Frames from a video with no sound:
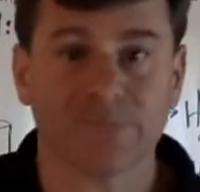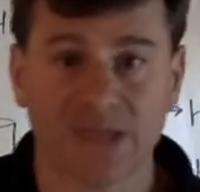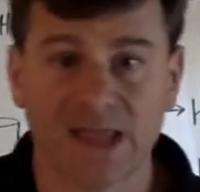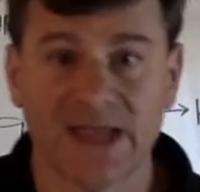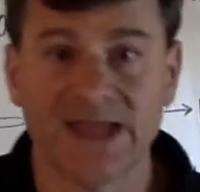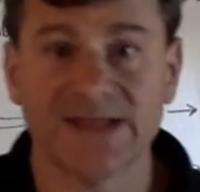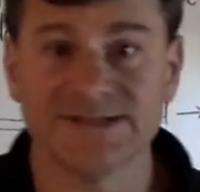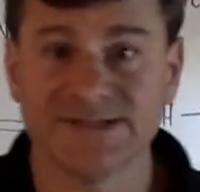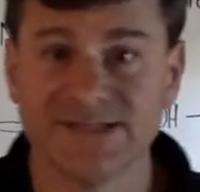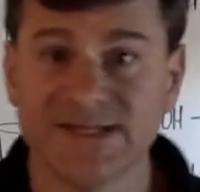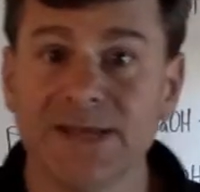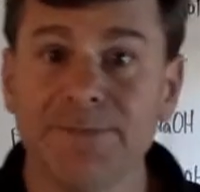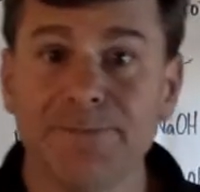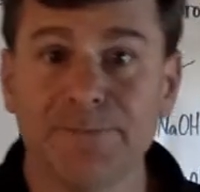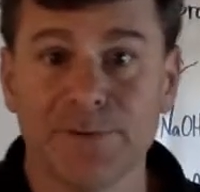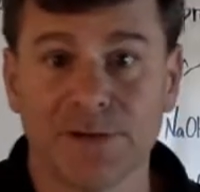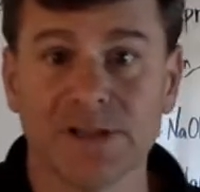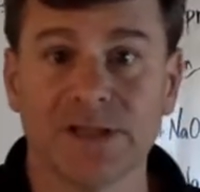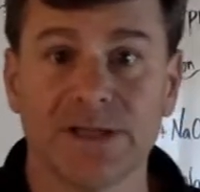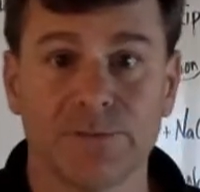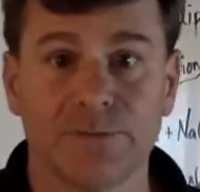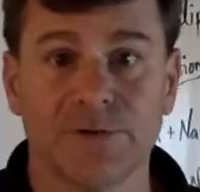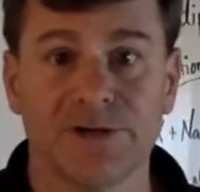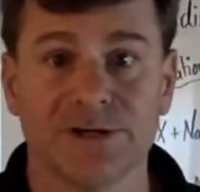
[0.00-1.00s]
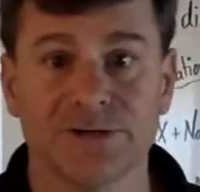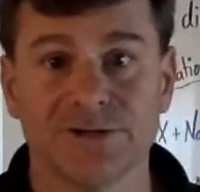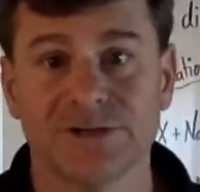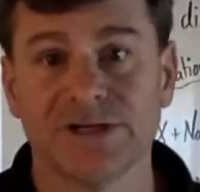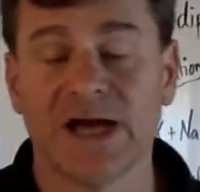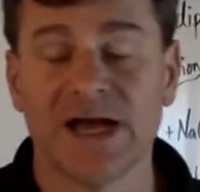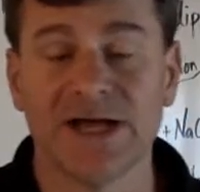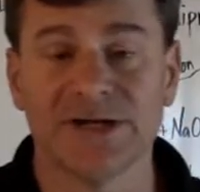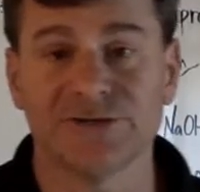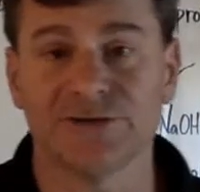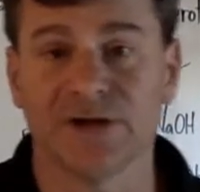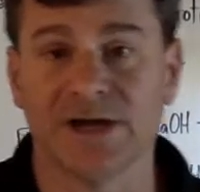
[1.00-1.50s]
And typically when you're
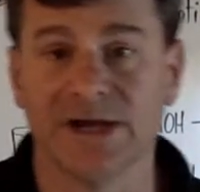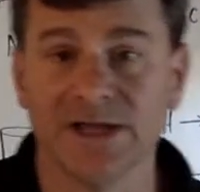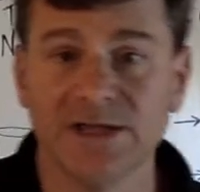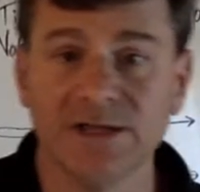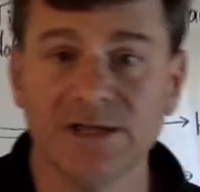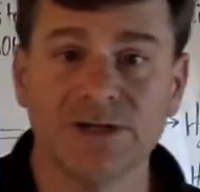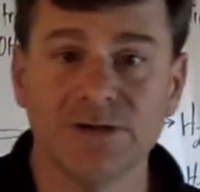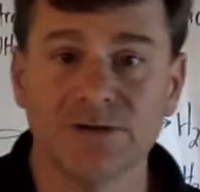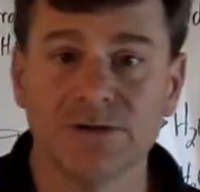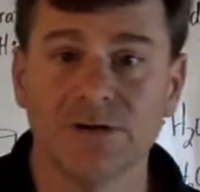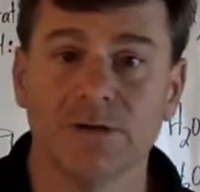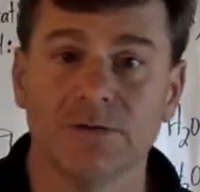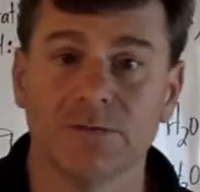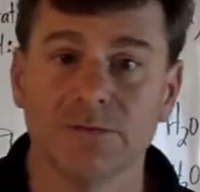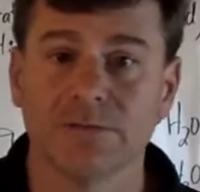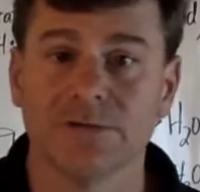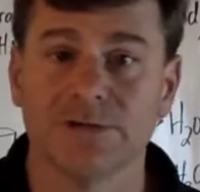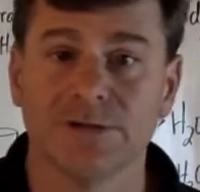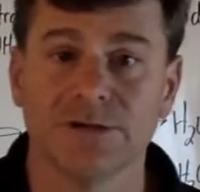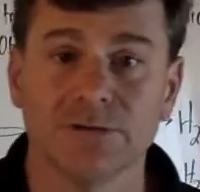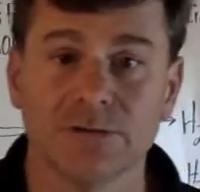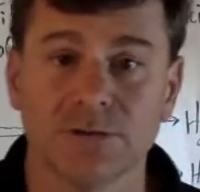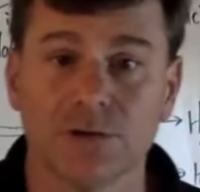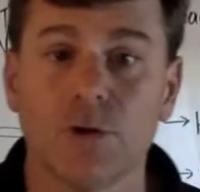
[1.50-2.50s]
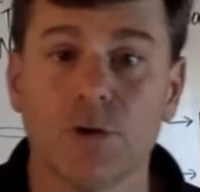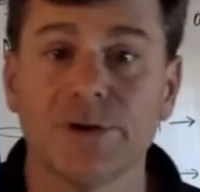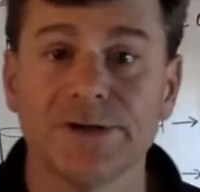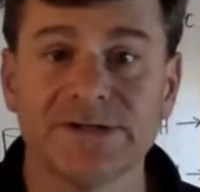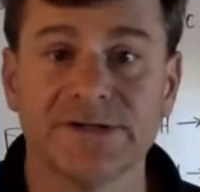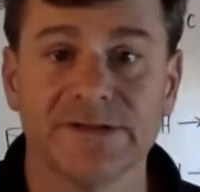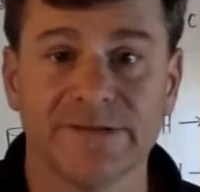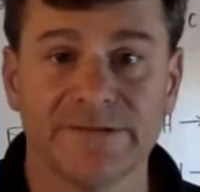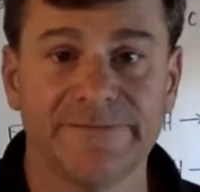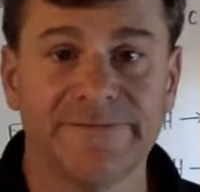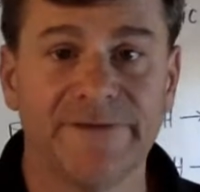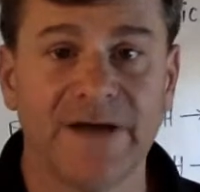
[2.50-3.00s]
titrating, you know you're going
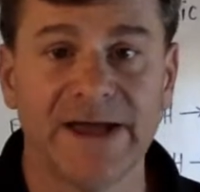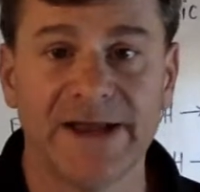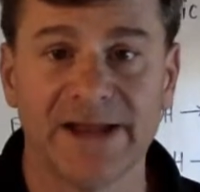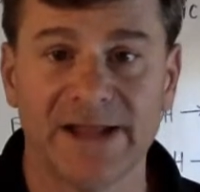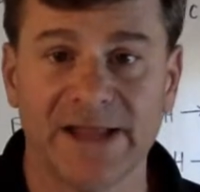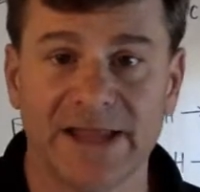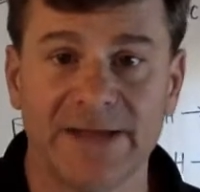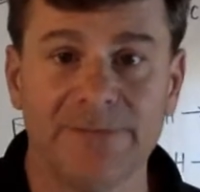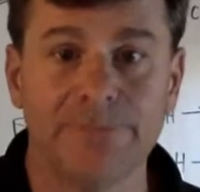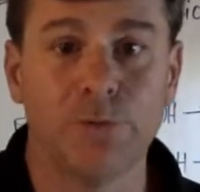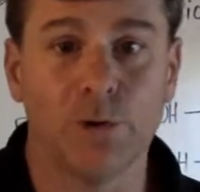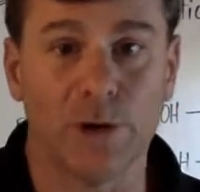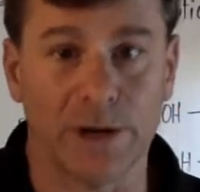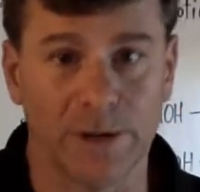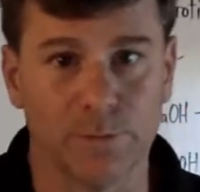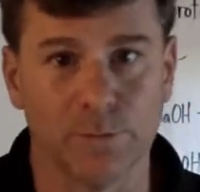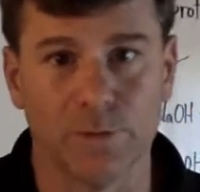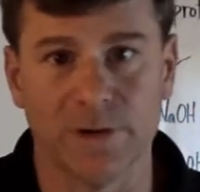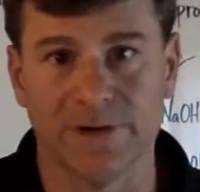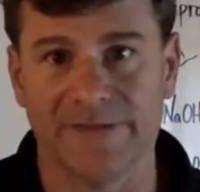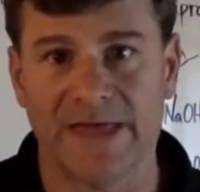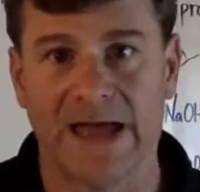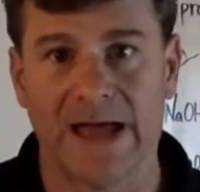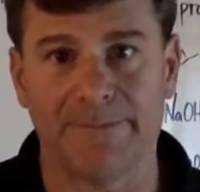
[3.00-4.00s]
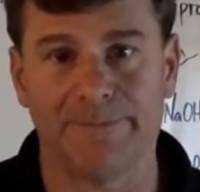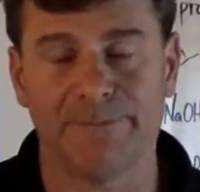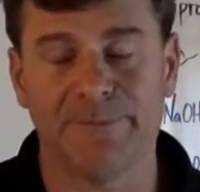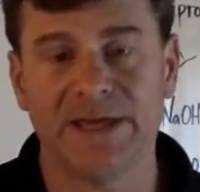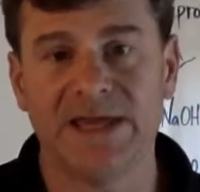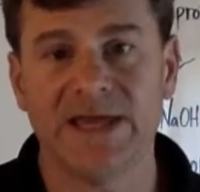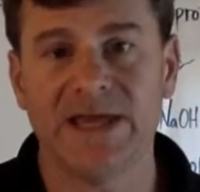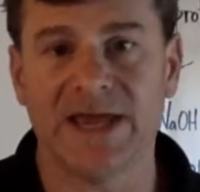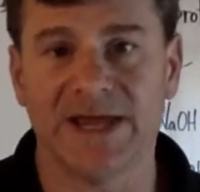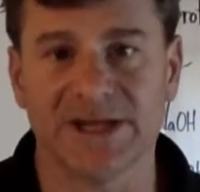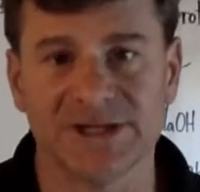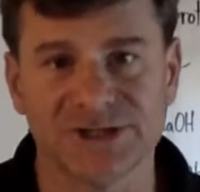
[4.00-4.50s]
to the final endpoint where that
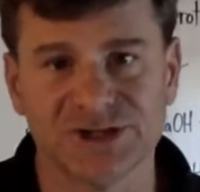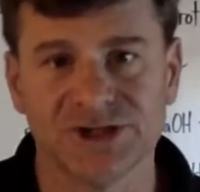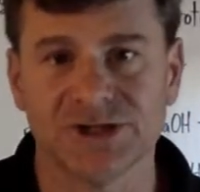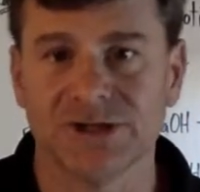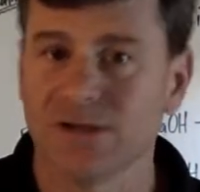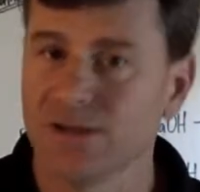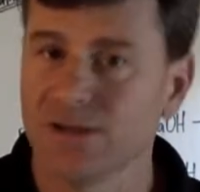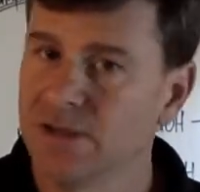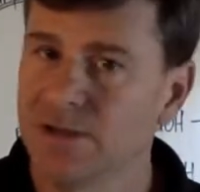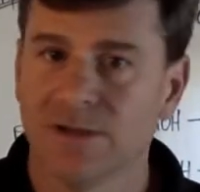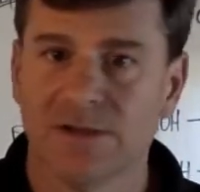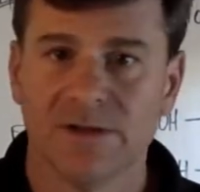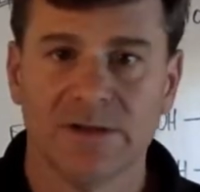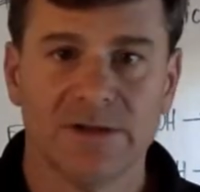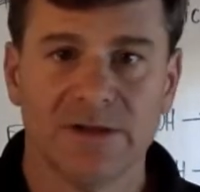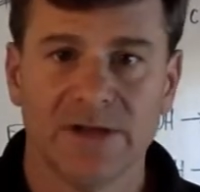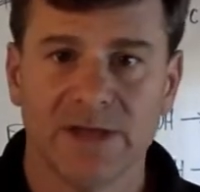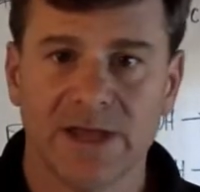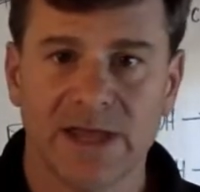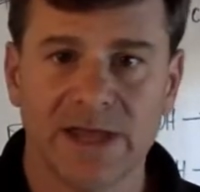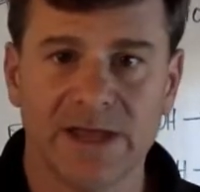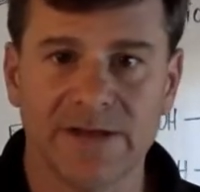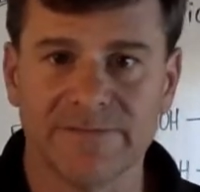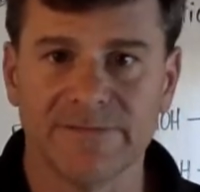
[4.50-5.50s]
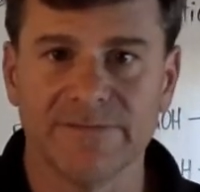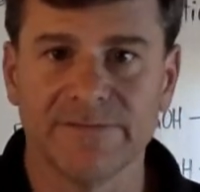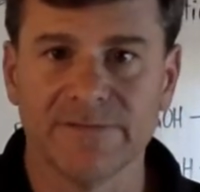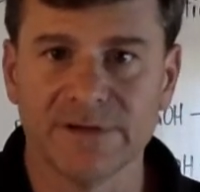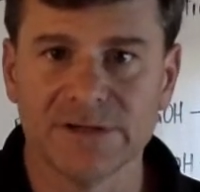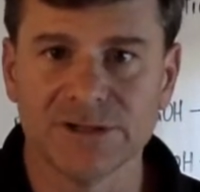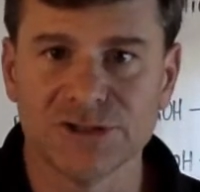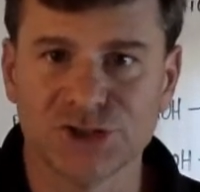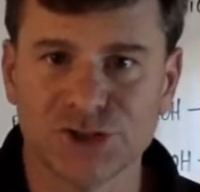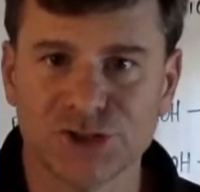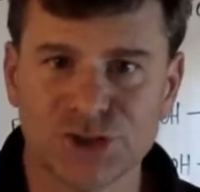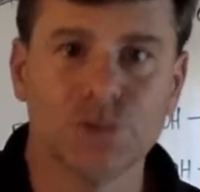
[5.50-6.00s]
pH, it
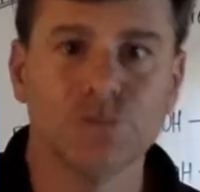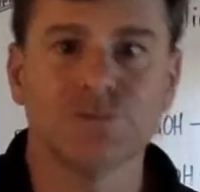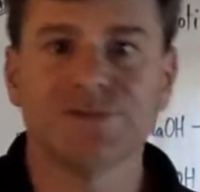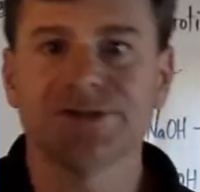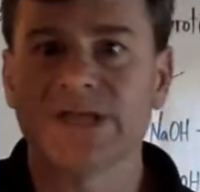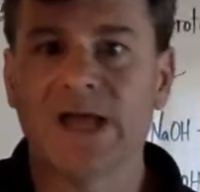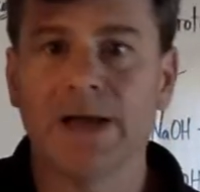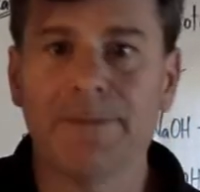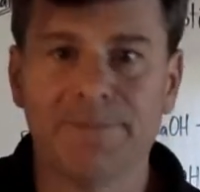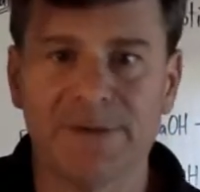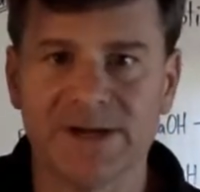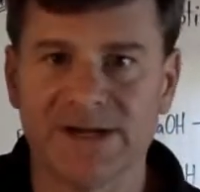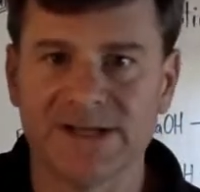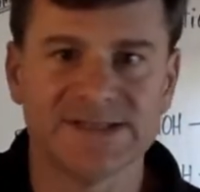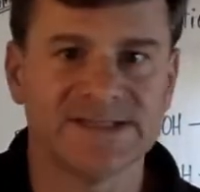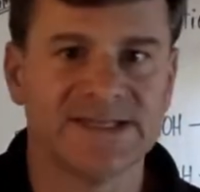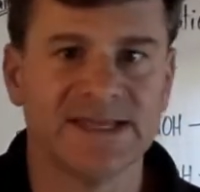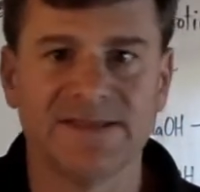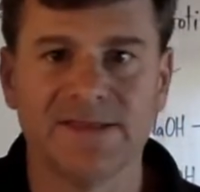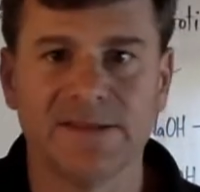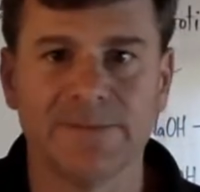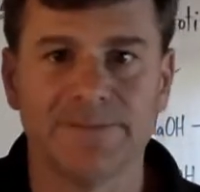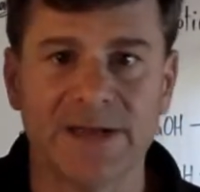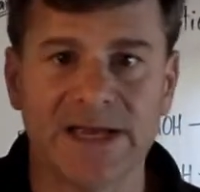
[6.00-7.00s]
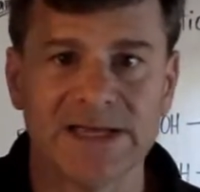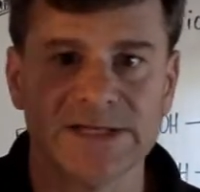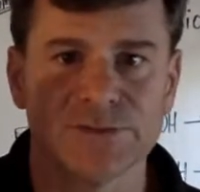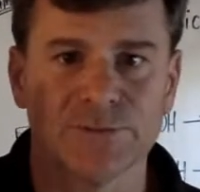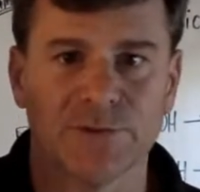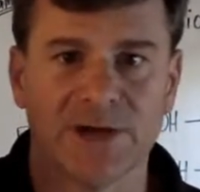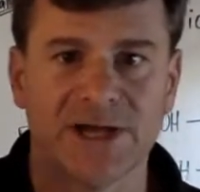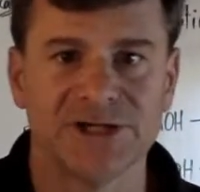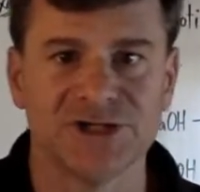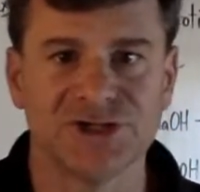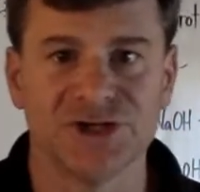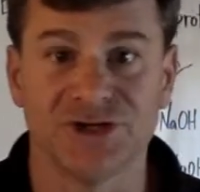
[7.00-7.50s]
shoots up and it's in the base
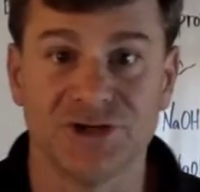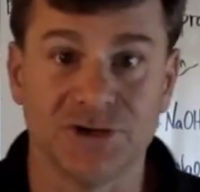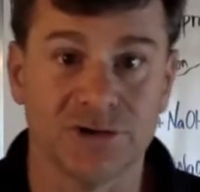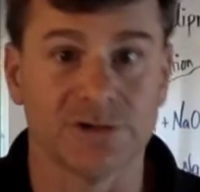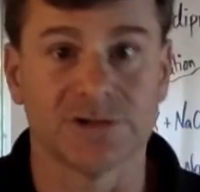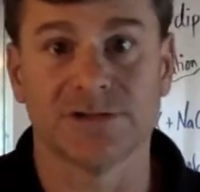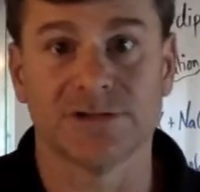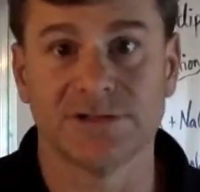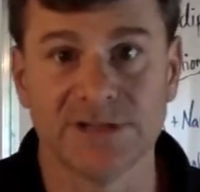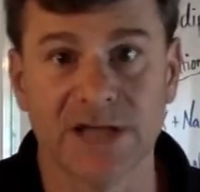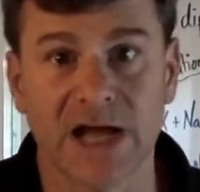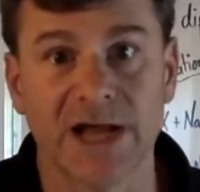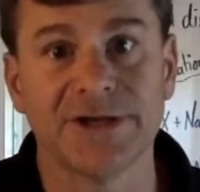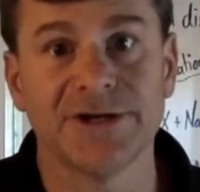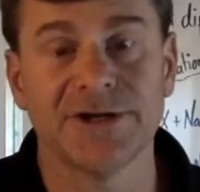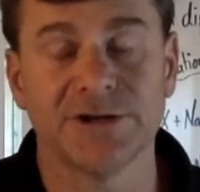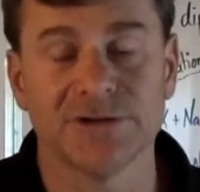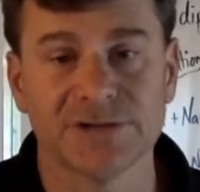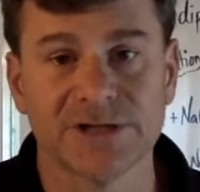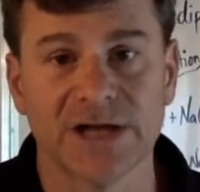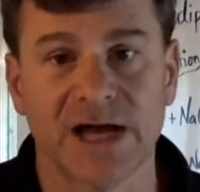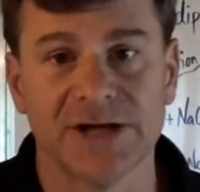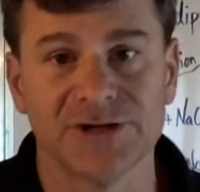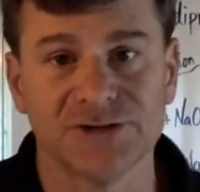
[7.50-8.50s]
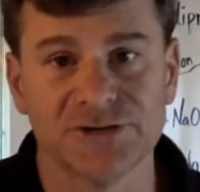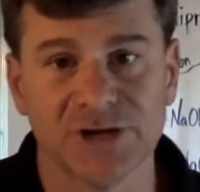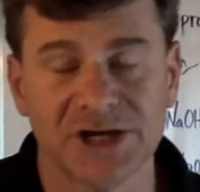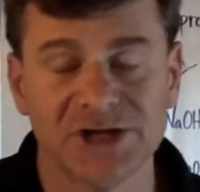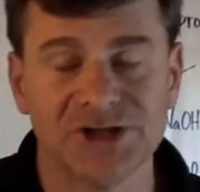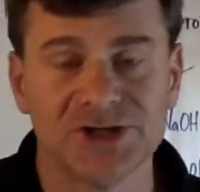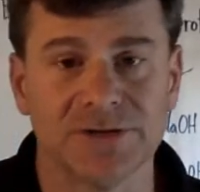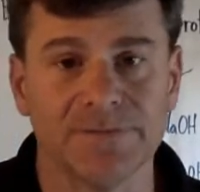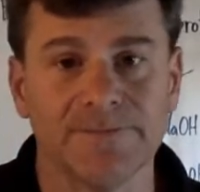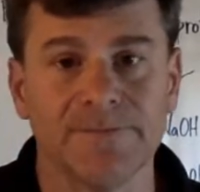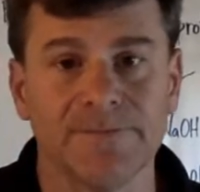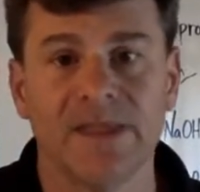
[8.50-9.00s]
range and you're done your
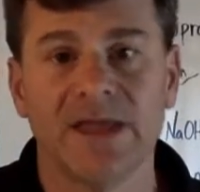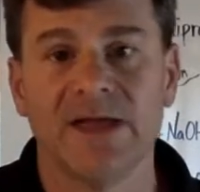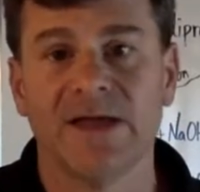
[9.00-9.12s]
titration.